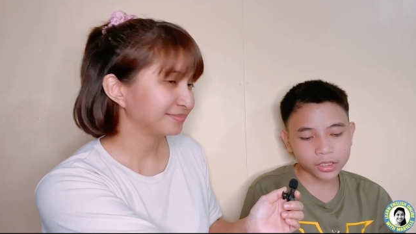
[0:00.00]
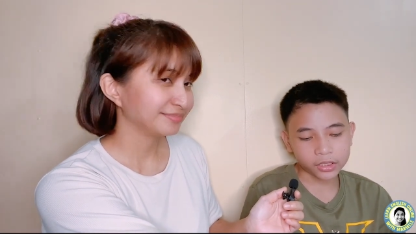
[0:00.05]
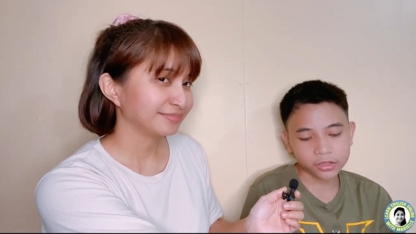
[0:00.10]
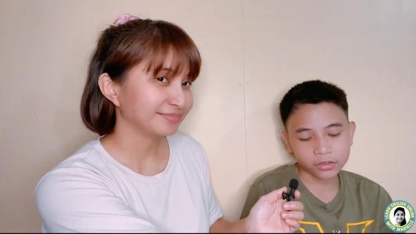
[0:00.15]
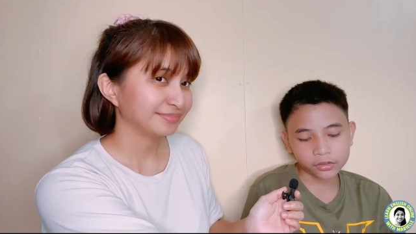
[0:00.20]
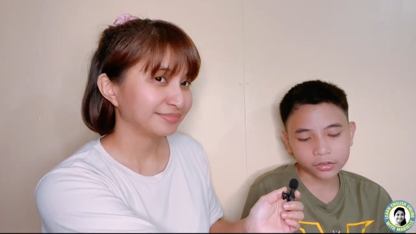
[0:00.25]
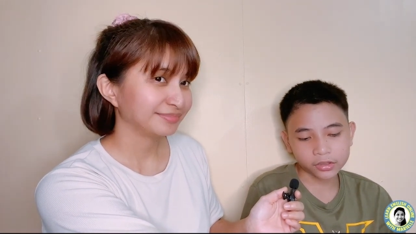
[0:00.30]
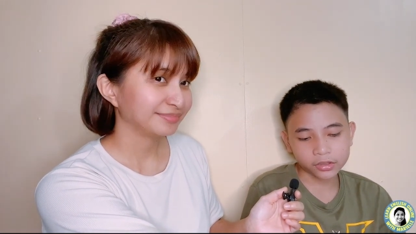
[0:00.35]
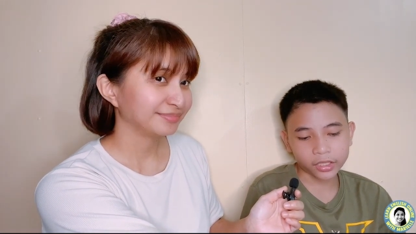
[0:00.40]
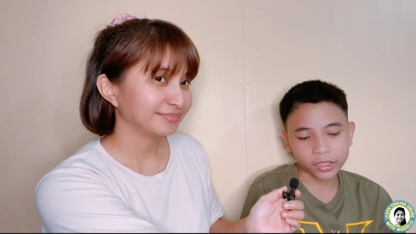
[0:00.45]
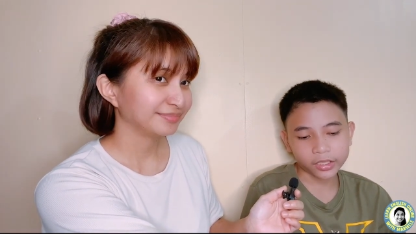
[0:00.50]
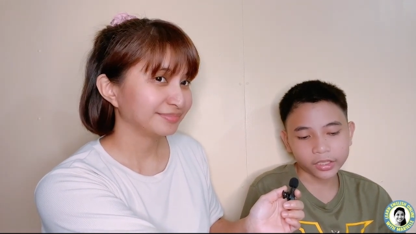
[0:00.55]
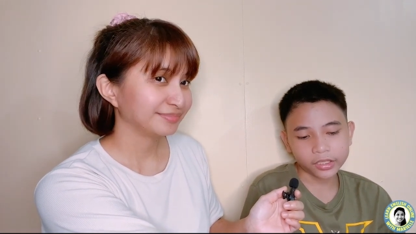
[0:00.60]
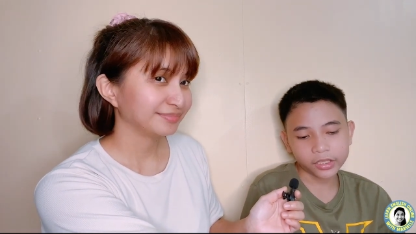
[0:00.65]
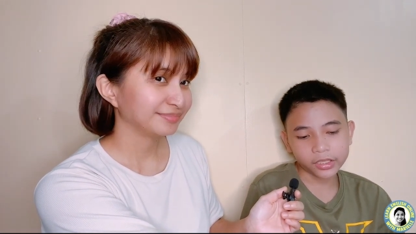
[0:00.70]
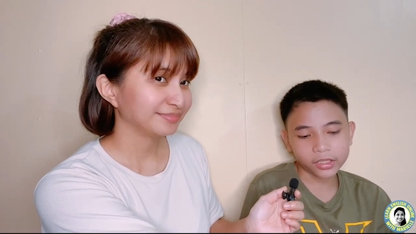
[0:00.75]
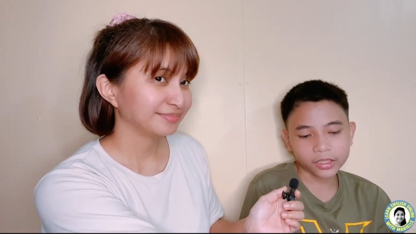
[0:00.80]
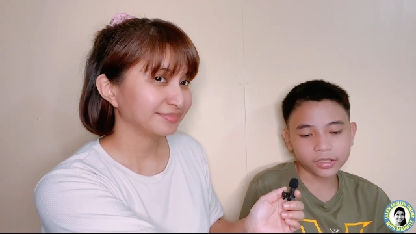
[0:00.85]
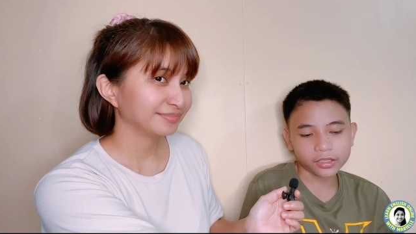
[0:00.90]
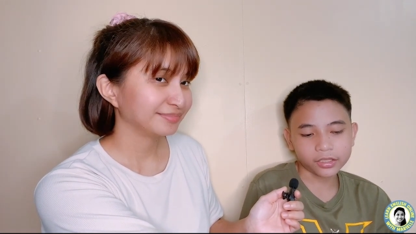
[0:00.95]
Speaker 1: Adro's not
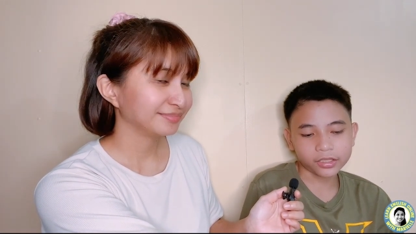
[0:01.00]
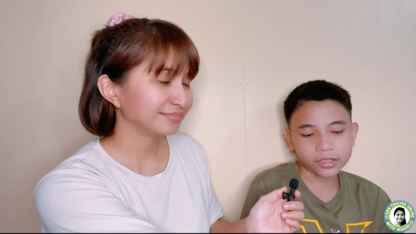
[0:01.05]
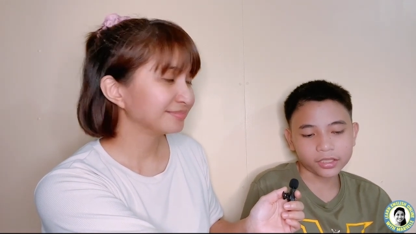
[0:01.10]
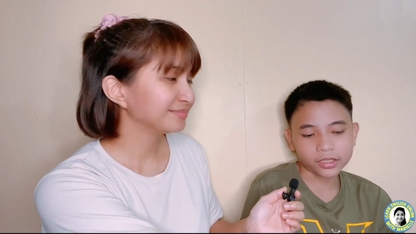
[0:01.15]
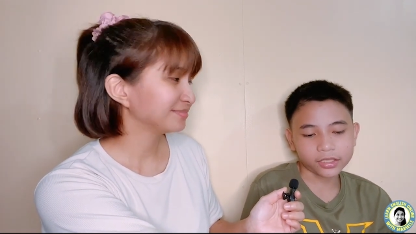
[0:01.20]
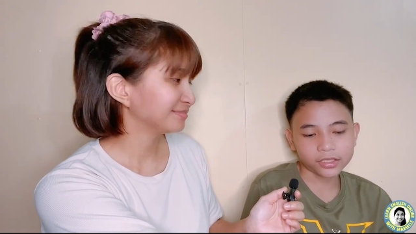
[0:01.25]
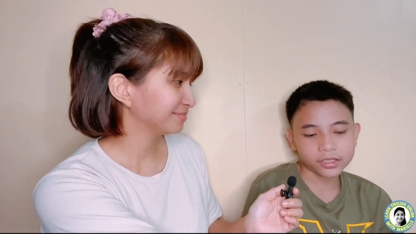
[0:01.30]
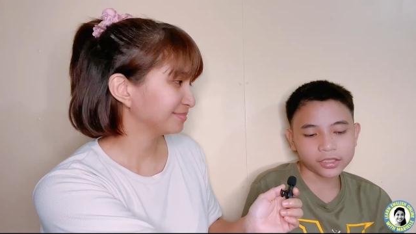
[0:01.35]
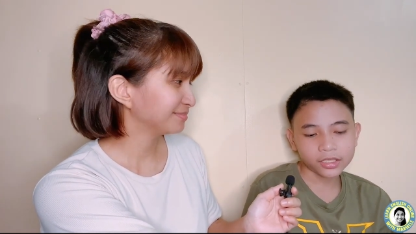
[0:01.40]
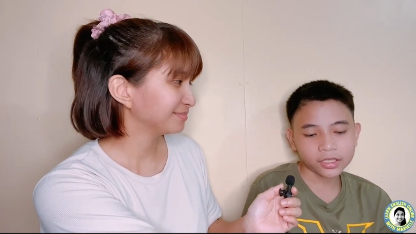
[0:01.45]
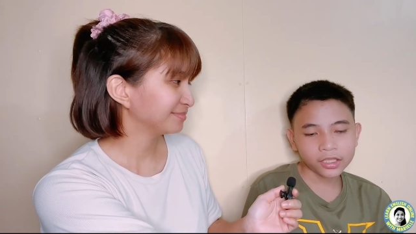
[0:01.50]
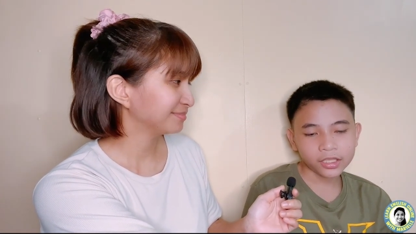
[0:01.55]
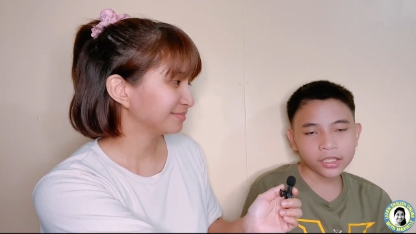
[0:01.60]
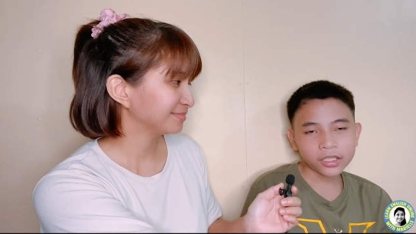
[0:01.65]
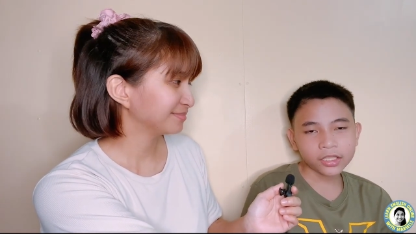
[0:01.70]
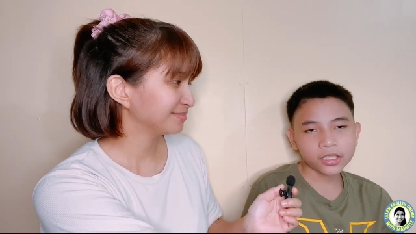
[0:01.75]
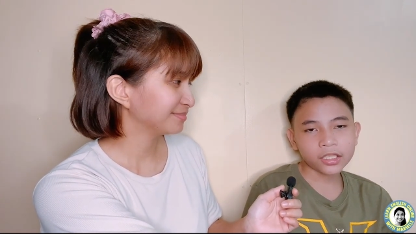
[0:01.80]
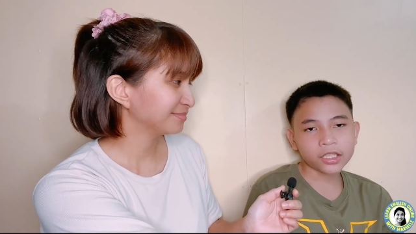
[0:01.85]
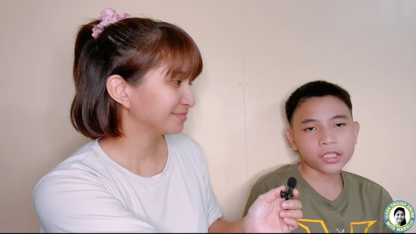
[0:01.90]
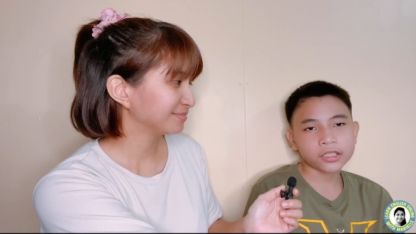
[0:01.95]
here, it's
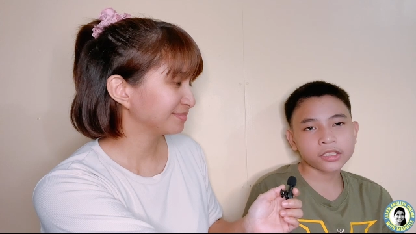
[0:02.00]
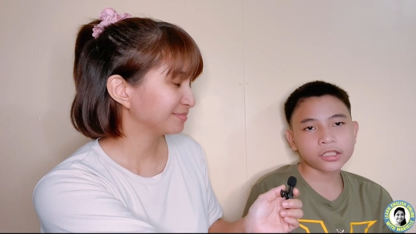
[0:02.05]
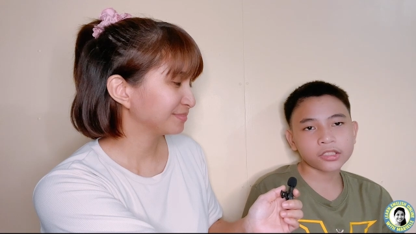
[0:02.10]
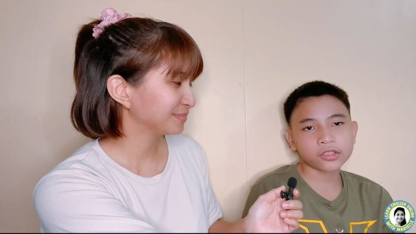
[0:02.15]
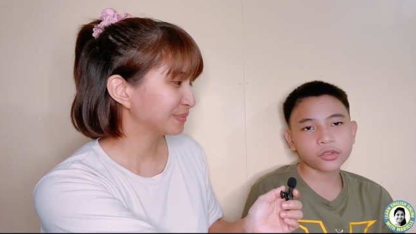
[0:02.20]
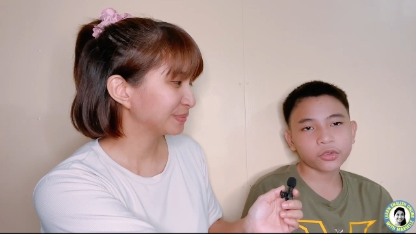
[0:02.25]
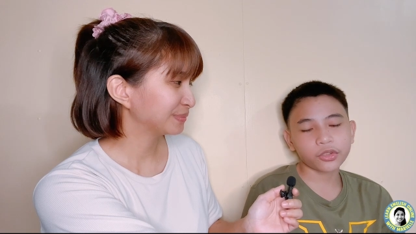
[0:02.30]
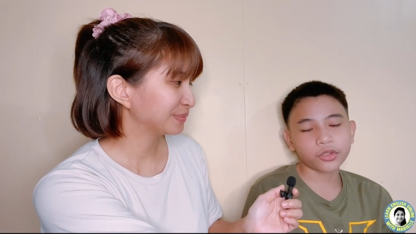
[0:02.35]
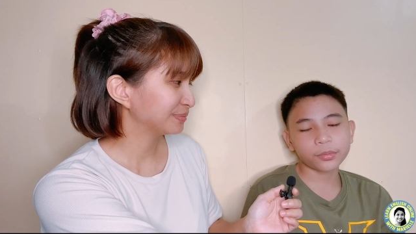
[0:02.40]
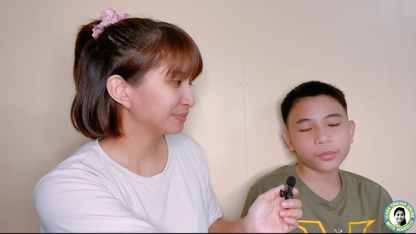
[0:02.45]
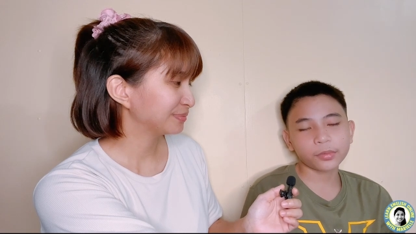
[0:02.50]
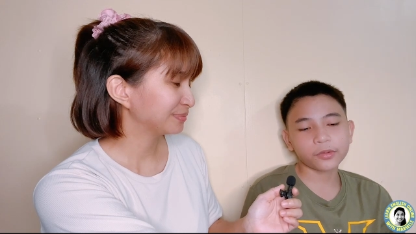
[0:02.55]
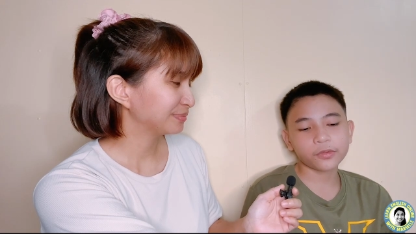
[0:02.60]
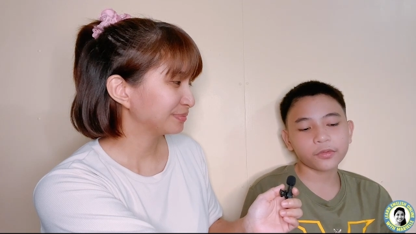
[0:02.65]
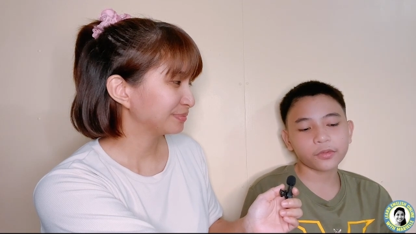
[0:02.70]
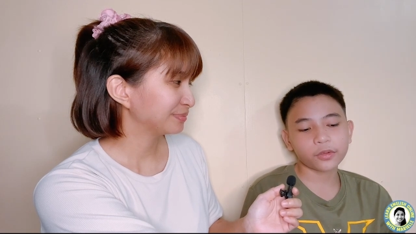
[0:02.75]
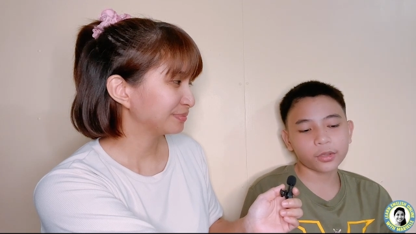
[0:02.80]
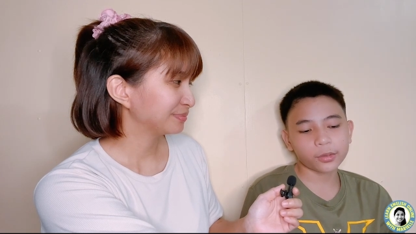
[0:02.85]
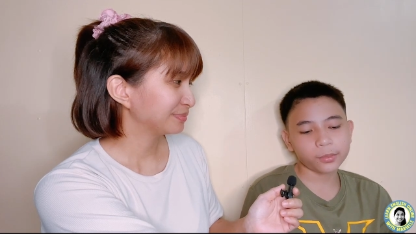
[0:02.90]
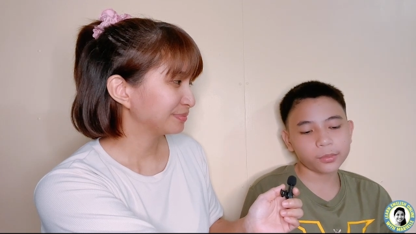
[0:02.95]
less enjoyable
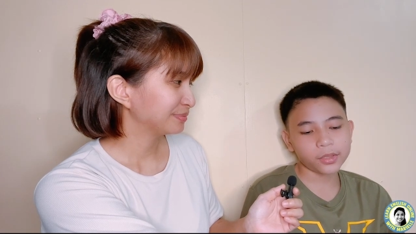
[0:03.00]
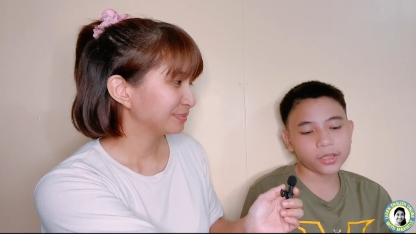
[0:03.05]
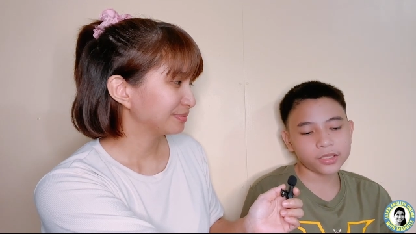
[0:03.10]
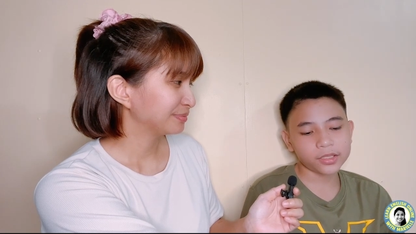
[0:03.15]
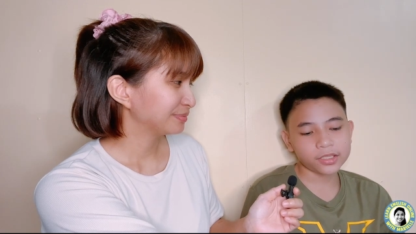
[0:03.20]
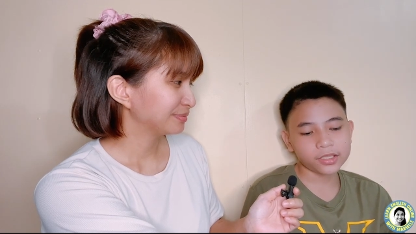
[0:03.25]
for me